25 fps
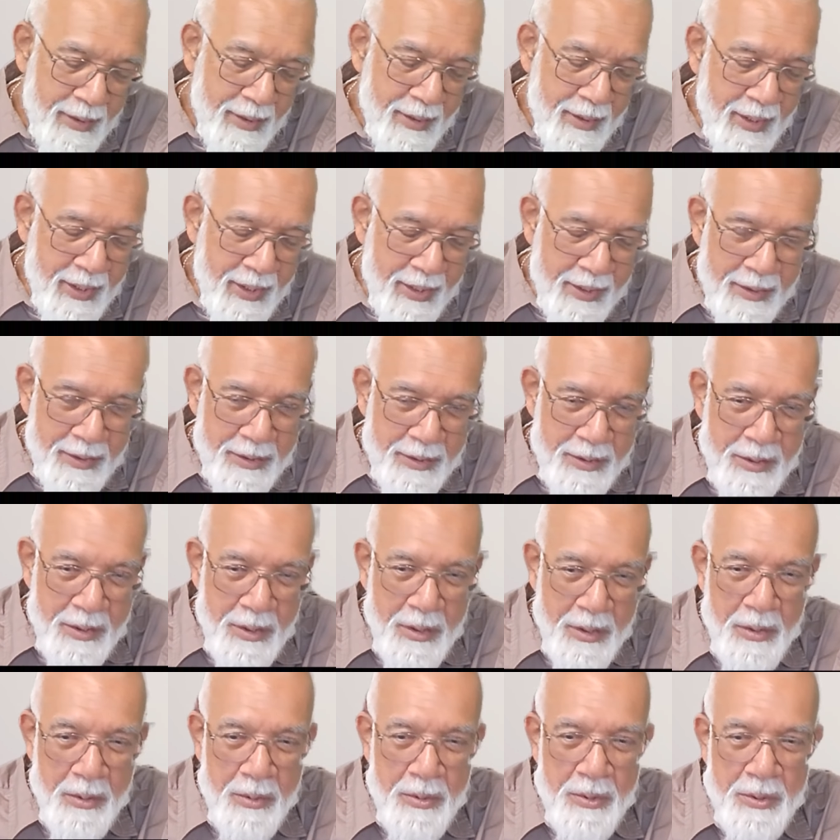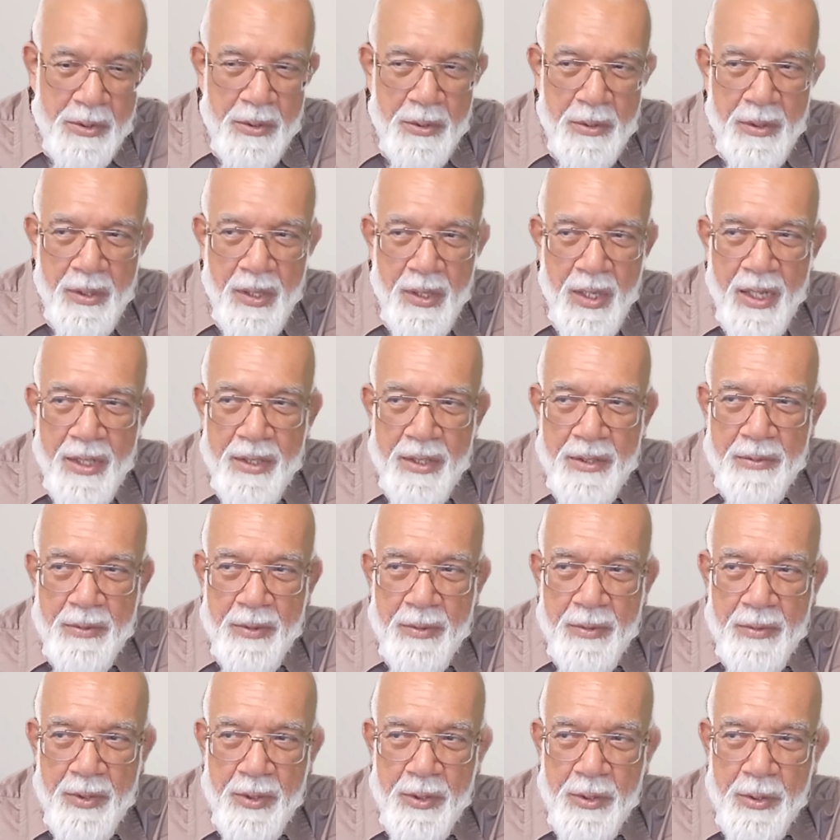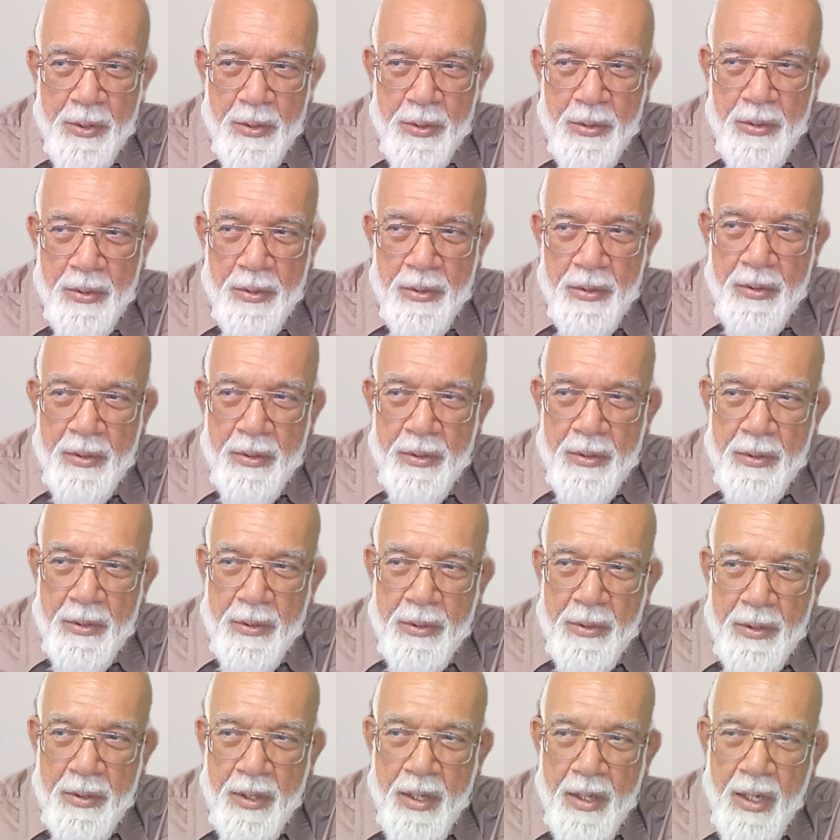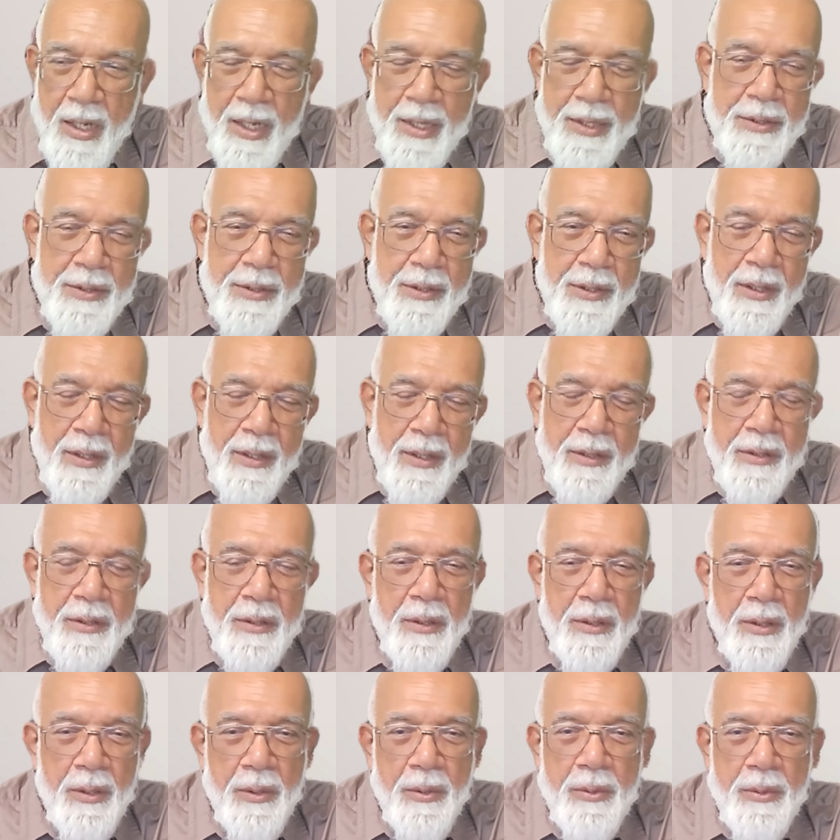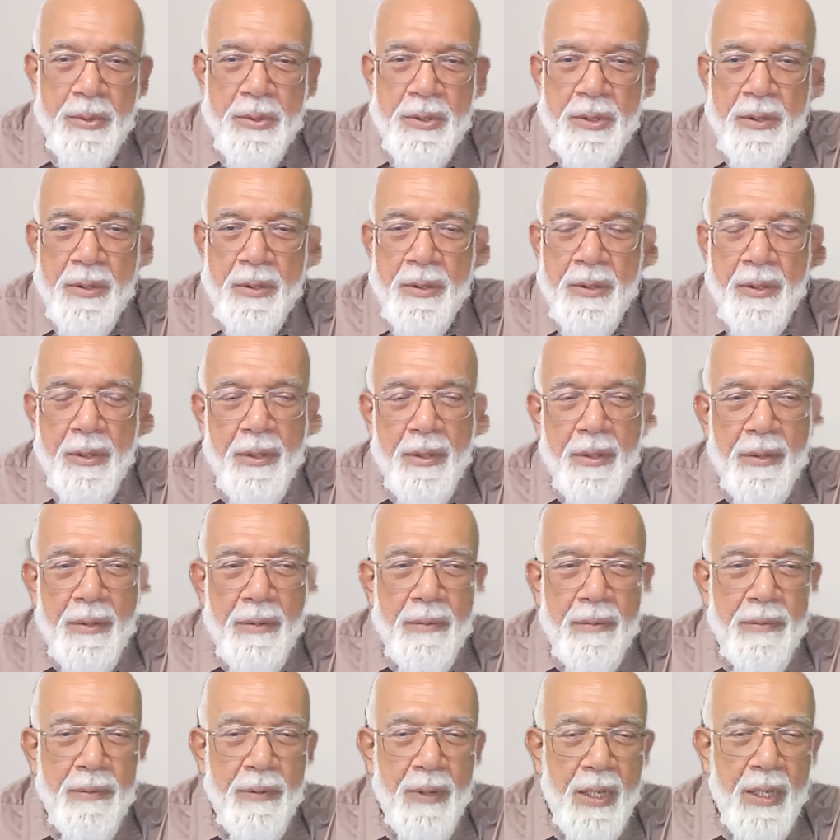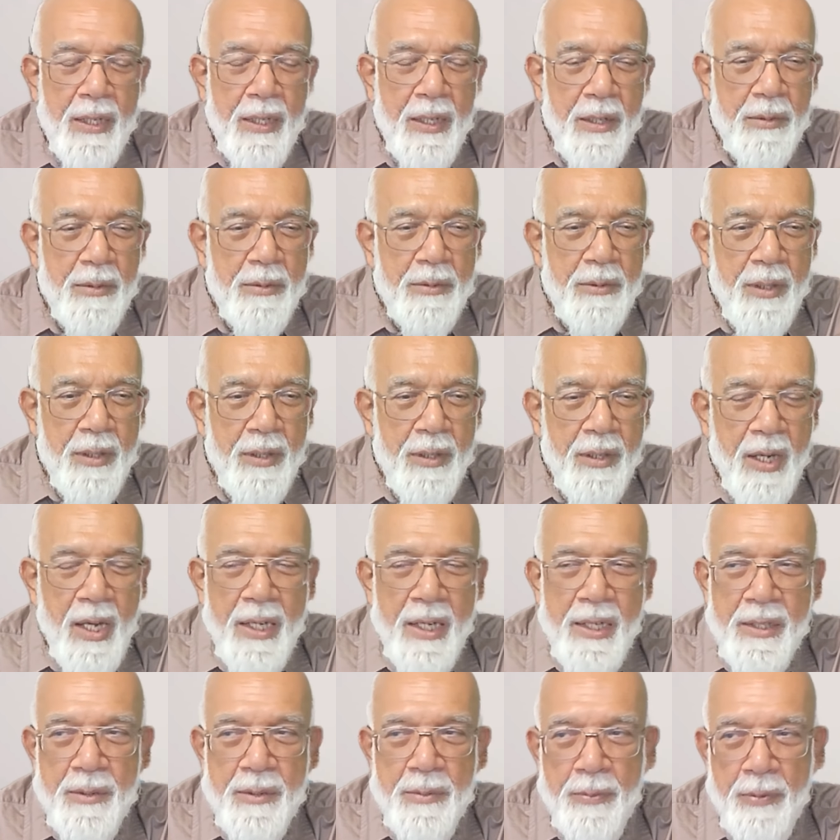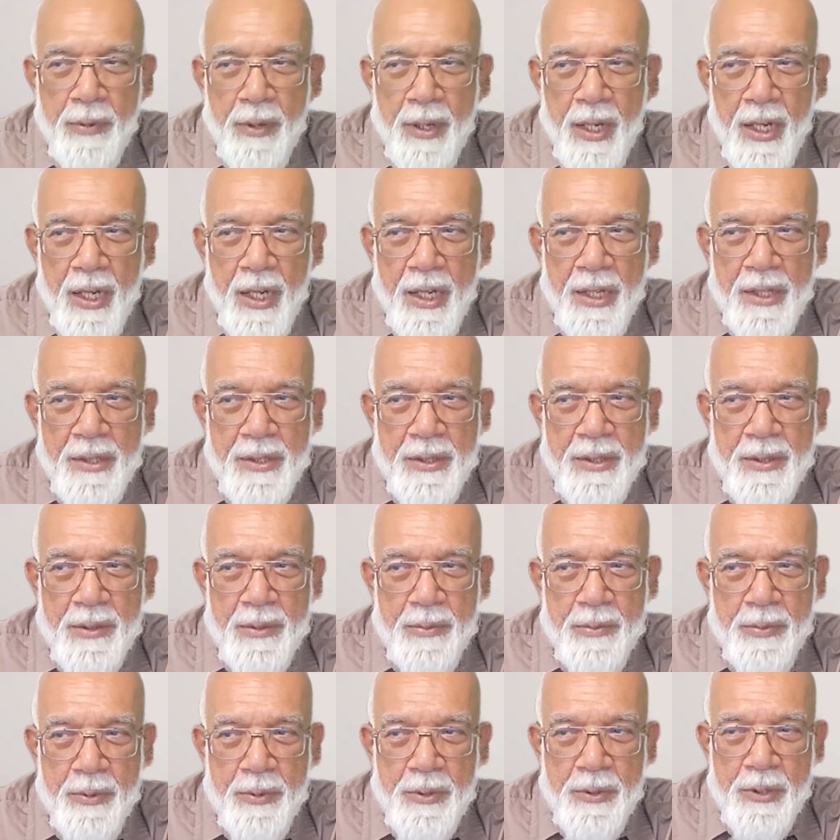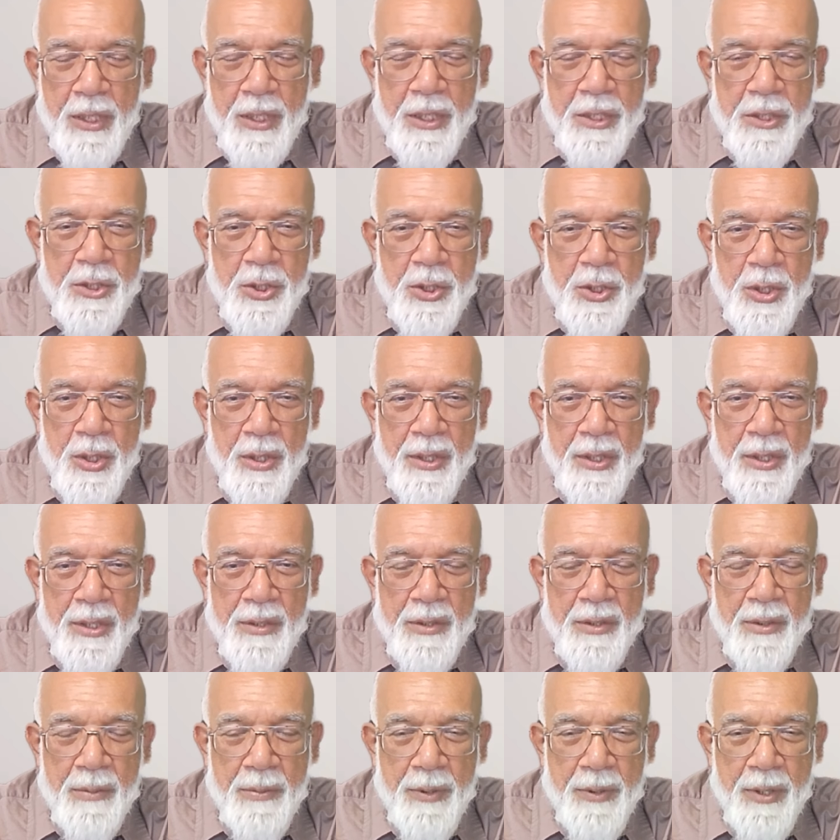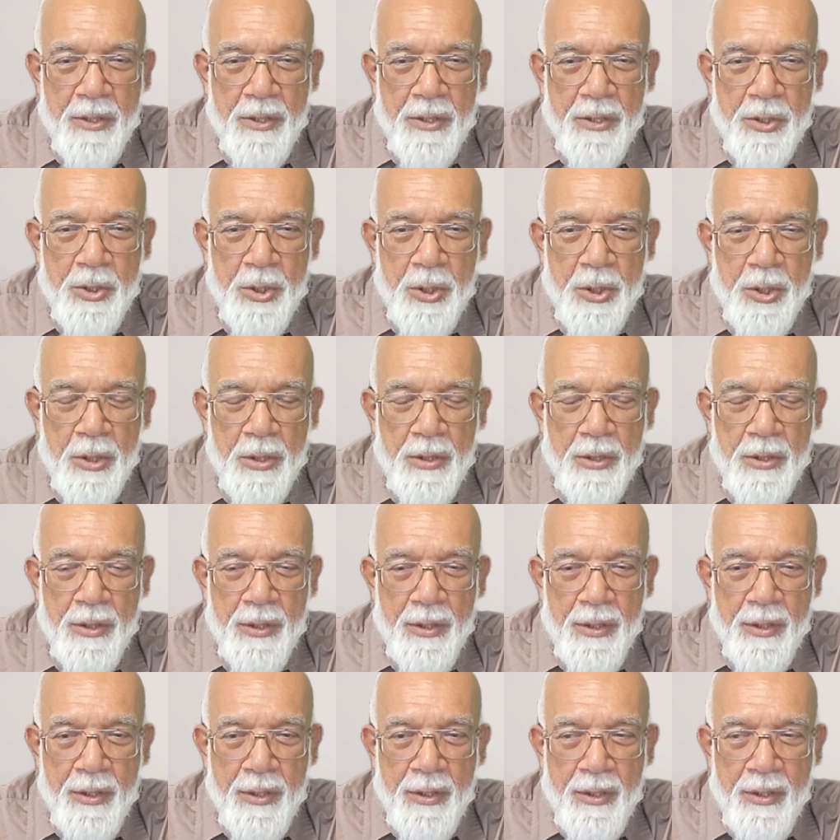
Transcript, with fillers: Let us close your eyes. We will do. Eyes are closed. Find out the right place, position, and the posture.